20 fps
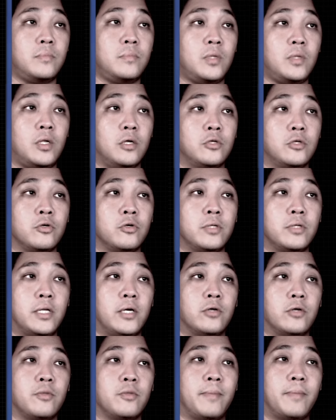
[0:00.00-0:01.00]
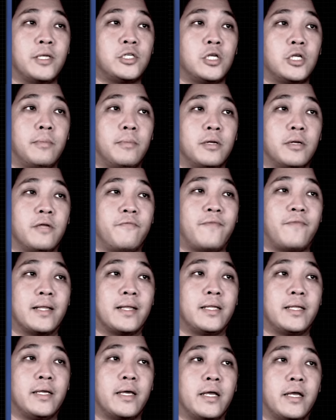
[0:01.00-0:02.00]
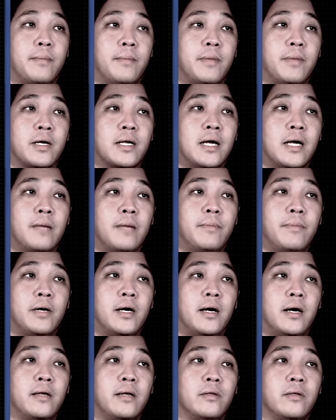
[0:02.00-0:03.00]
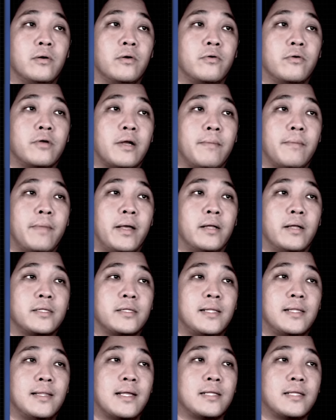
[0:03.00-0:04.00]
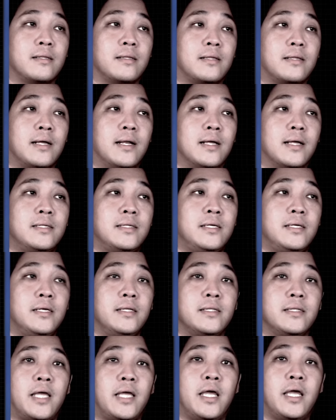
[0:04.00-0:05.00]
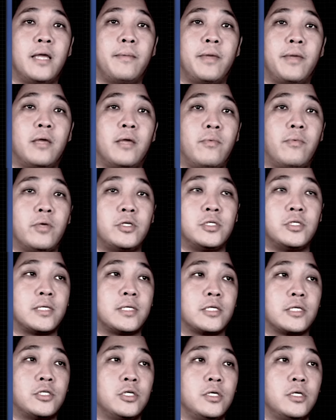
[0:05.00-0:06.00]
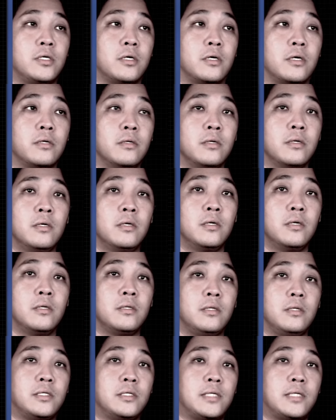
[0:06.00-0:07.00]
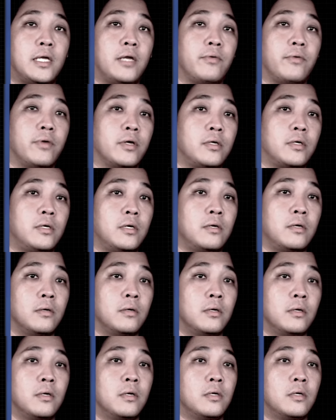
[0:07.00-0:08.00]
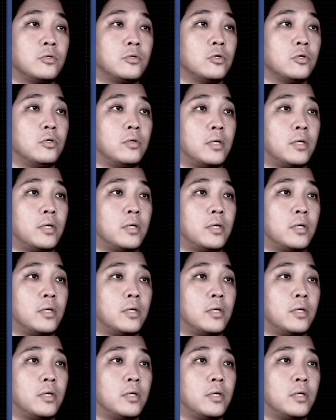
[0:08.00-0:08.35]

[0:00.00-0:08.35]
so they also mentioned about the fighting at the Makaba, the Rab el Talatin Tebe, which is actually this area here. So